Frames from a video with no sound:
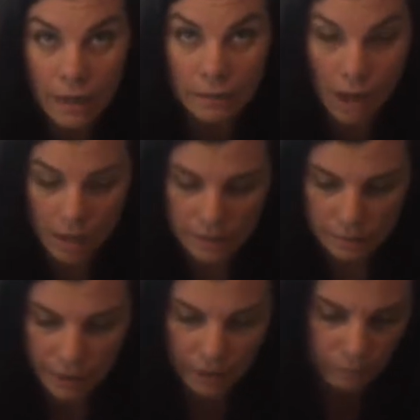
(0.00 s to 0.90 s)
a lot to
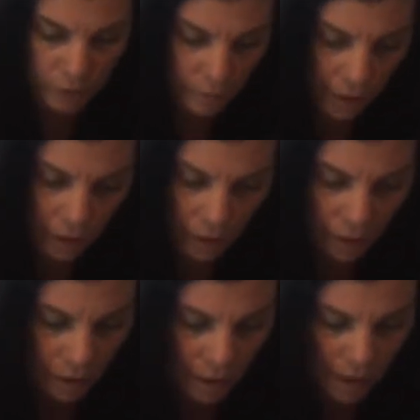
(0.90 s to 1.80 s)
make them look better.
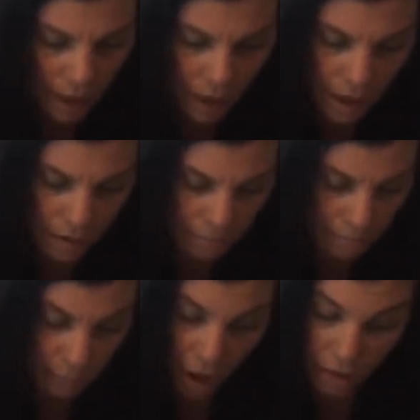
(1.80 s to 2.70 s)

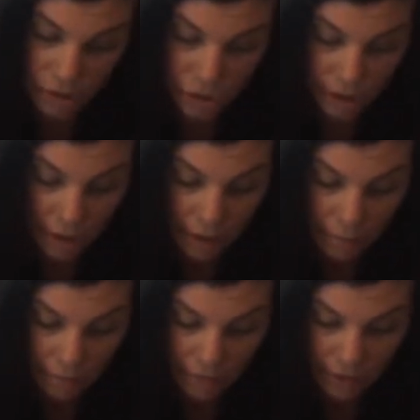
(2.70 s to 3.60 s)
Polishing
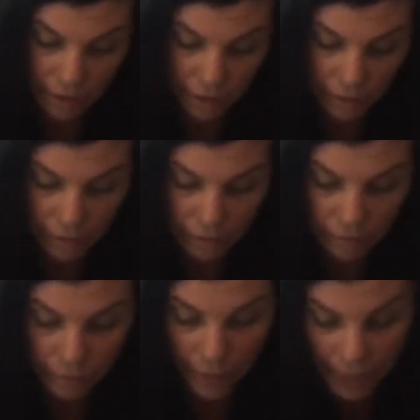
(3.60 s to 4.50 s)
up
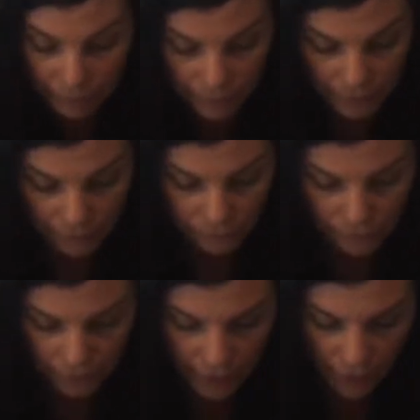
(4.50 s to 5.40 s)
the piping
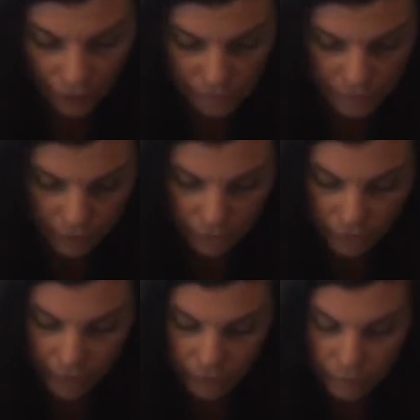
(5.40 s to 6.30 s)
really helps, and all the
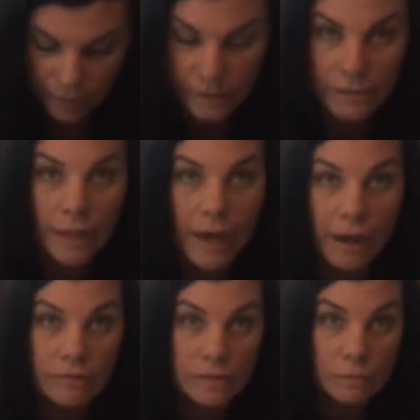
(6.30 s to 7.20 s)
leather bits that
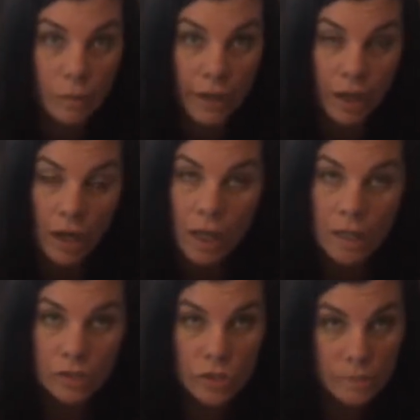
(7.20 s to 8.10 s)
have some wear.
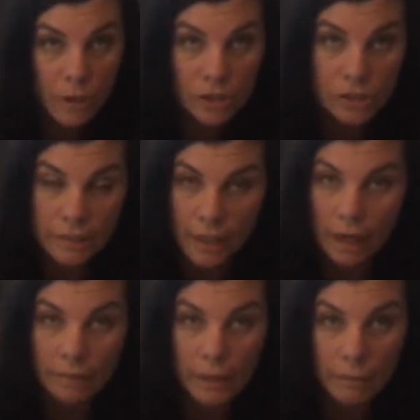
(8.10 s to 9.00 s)
Just polishing that
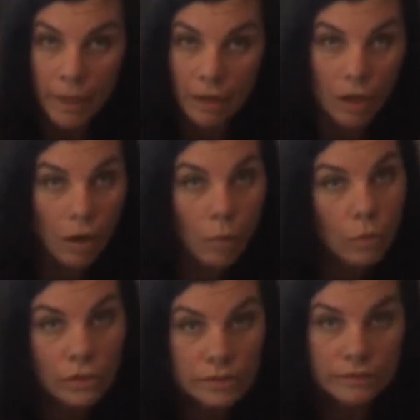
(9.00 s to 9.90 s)
up can make a
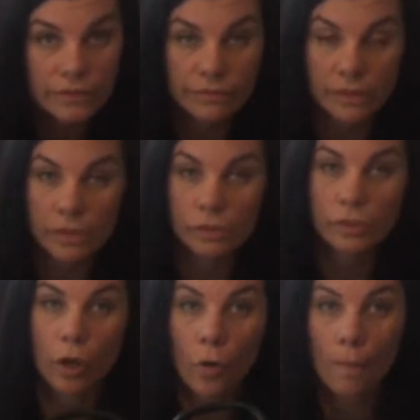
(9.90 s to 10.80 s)
world of difference. So
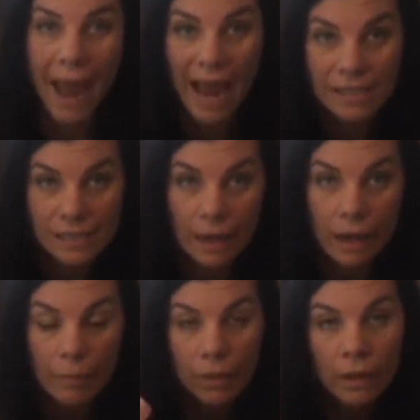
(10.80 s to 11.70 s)
don't pass up